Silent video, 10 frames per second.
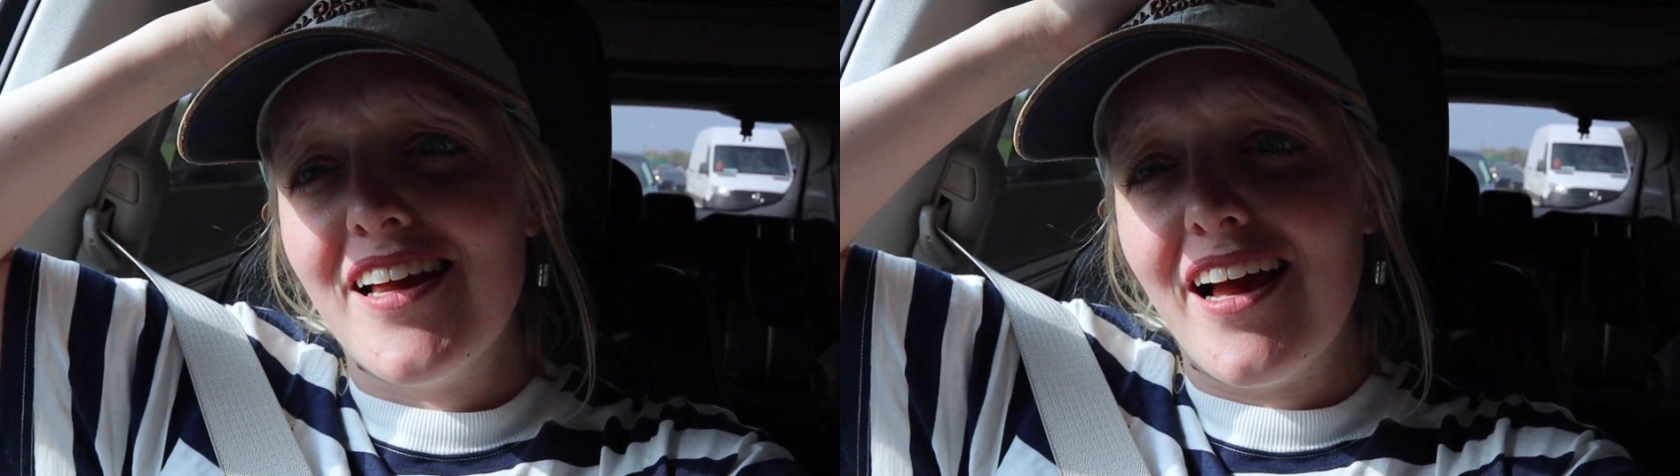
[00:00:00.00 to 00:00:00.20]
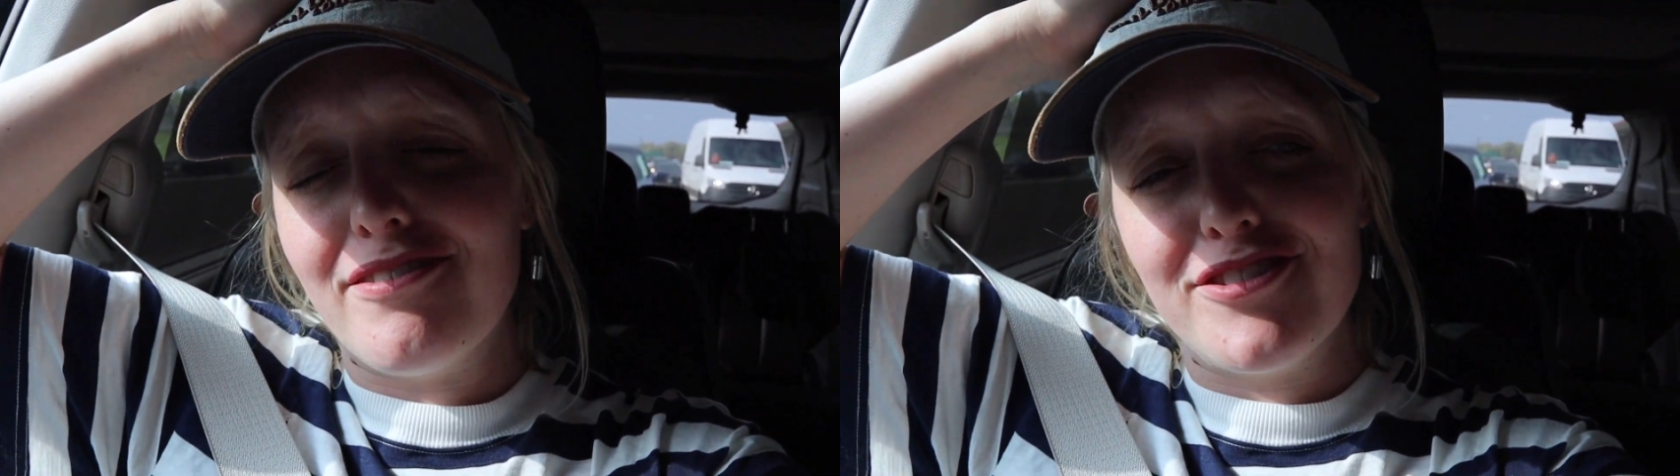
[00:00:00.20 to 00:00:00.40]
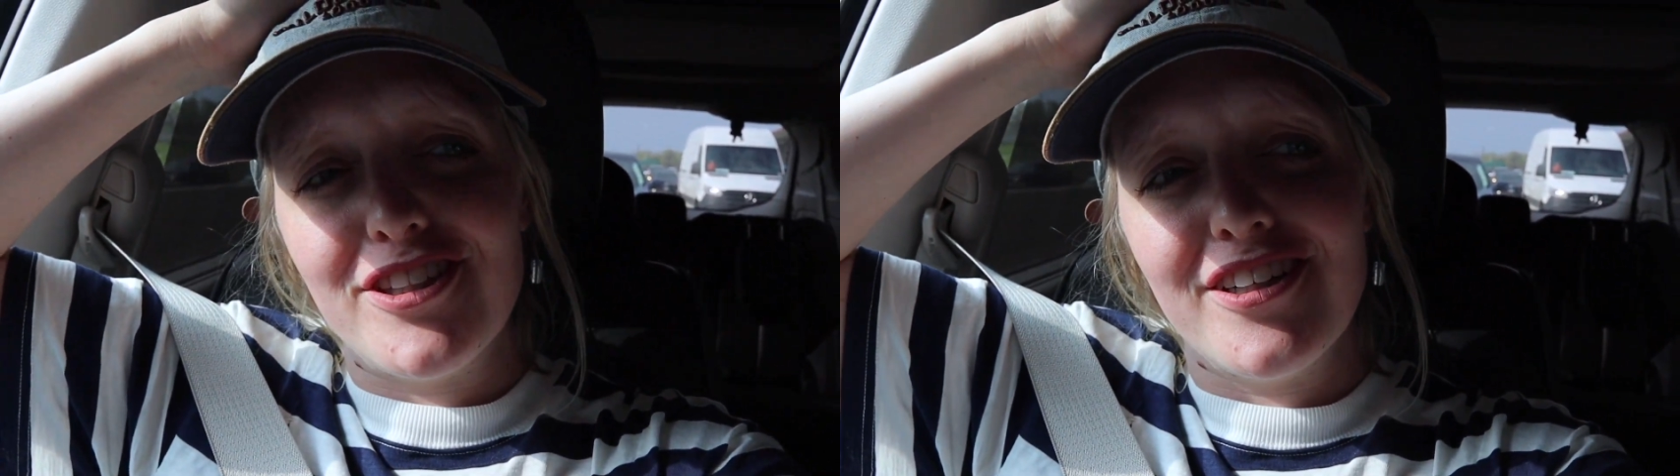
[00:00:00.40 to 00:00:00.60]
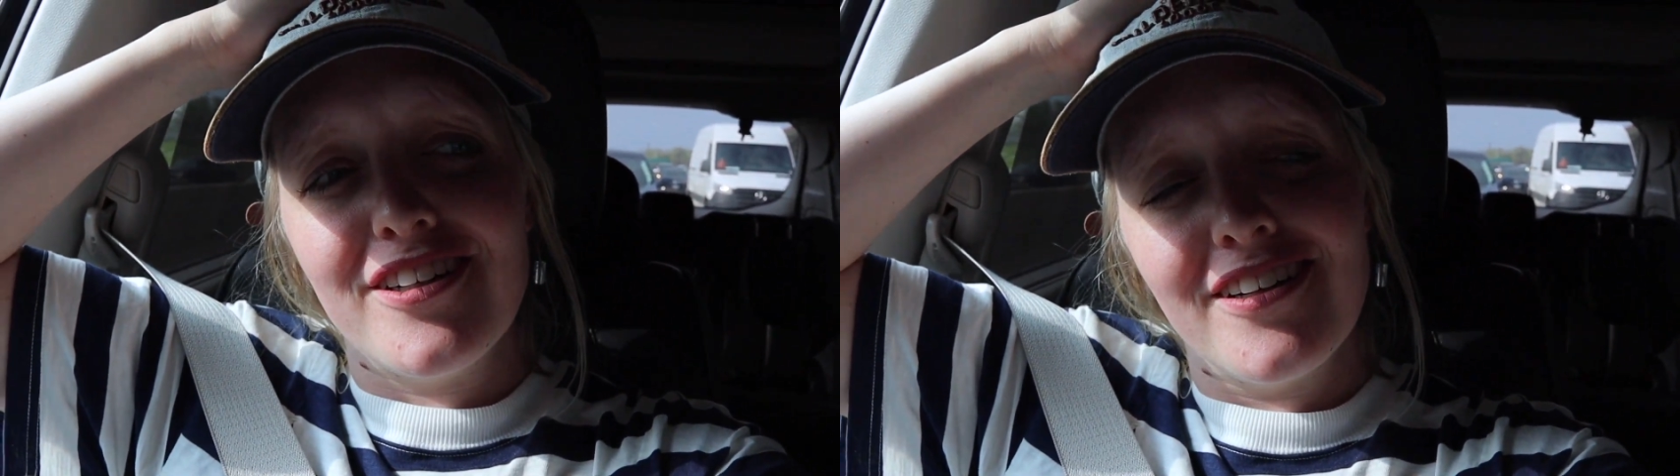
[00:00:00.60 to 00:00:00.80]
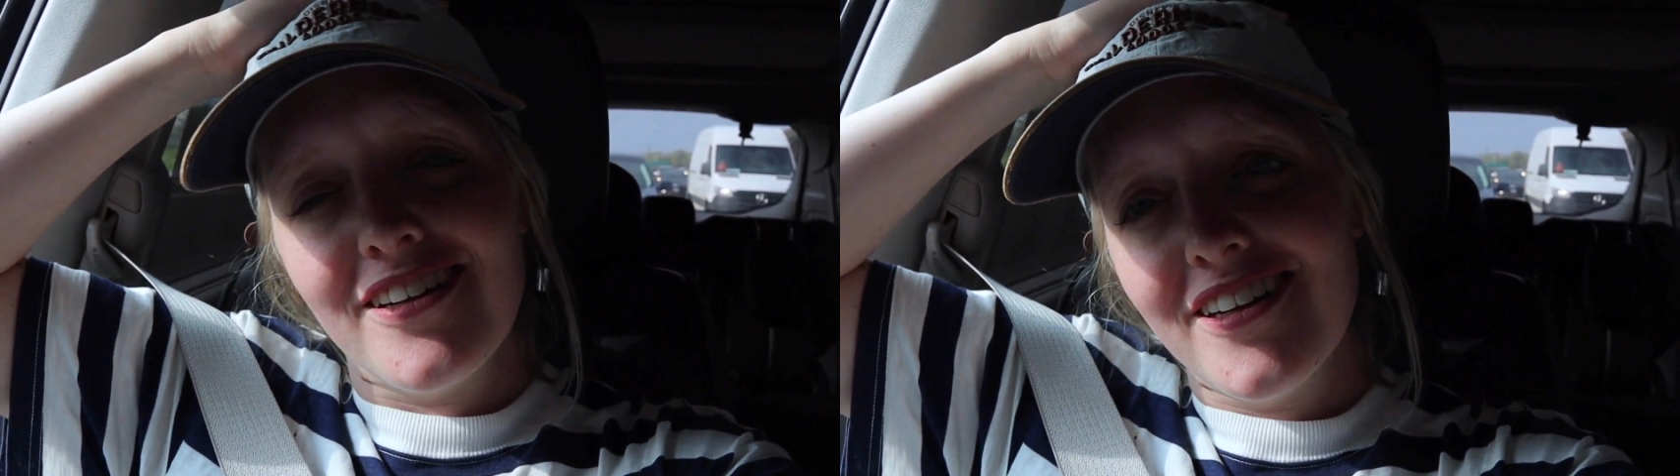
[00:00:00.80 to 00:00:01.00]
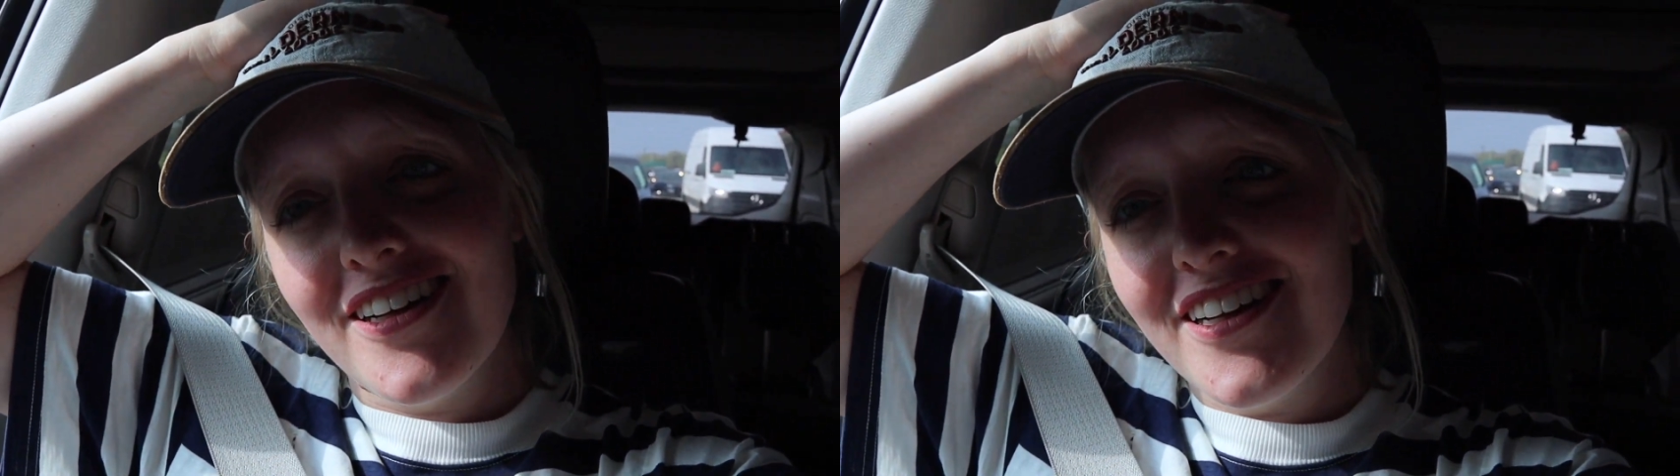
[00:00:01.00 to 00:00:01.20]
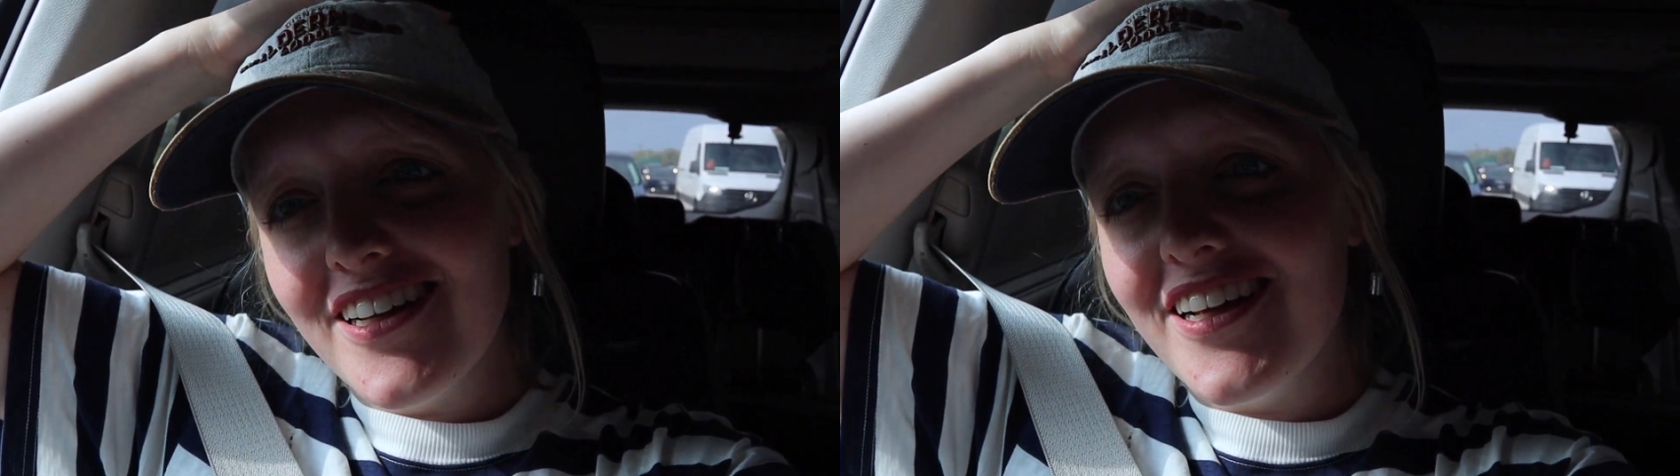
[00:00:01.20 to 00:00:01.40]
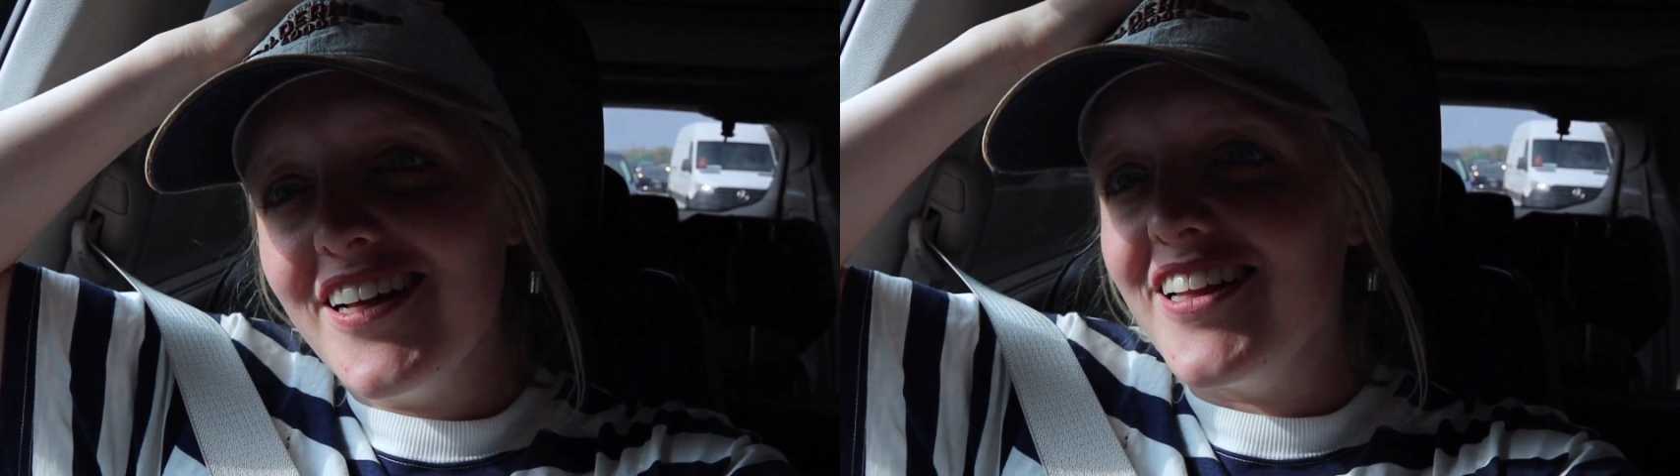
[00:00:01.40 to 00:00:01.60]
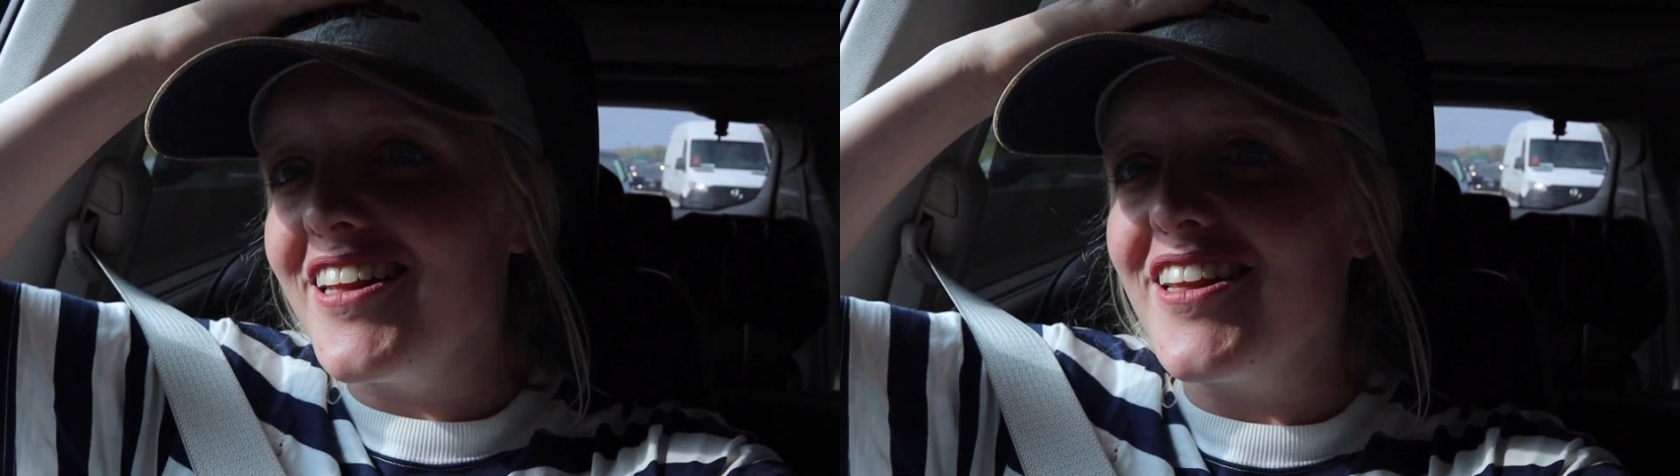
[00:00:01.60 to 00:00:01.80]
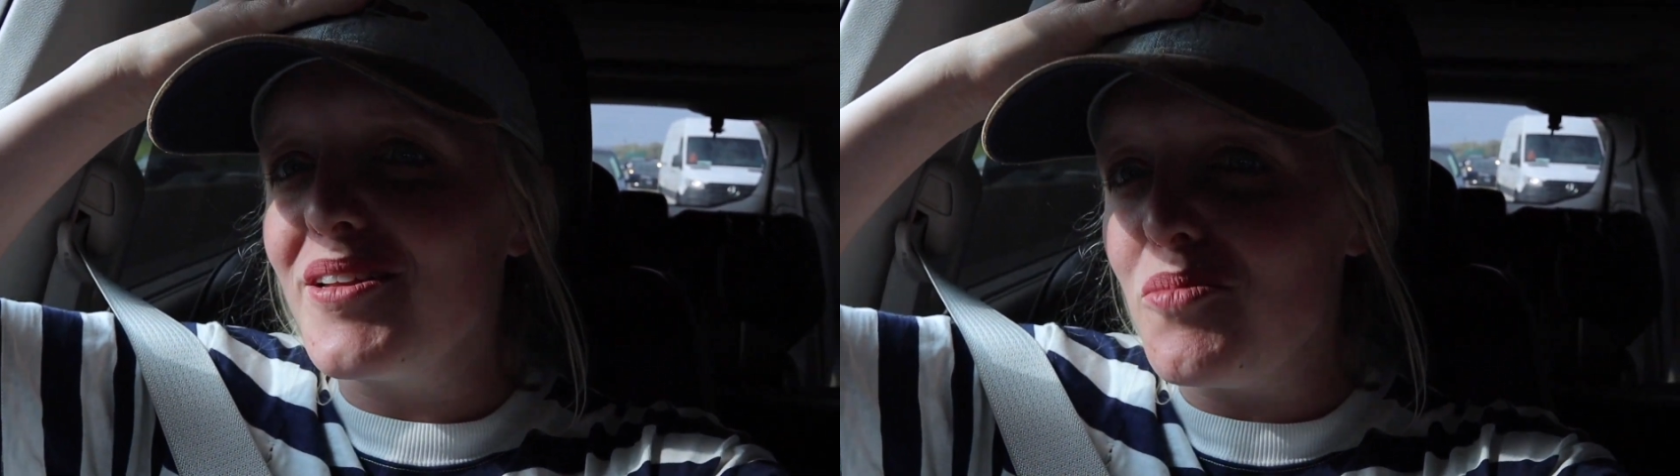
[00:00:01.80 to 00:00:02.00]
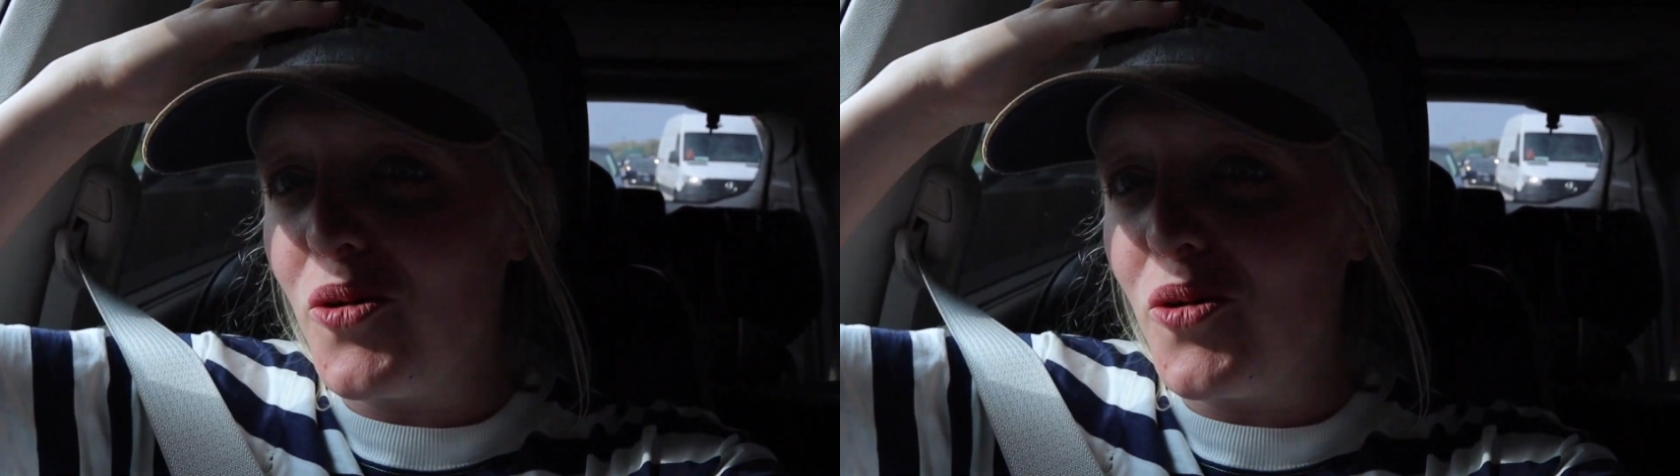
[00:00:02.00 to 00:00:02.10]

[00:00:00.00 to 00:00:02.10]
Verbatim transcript: after the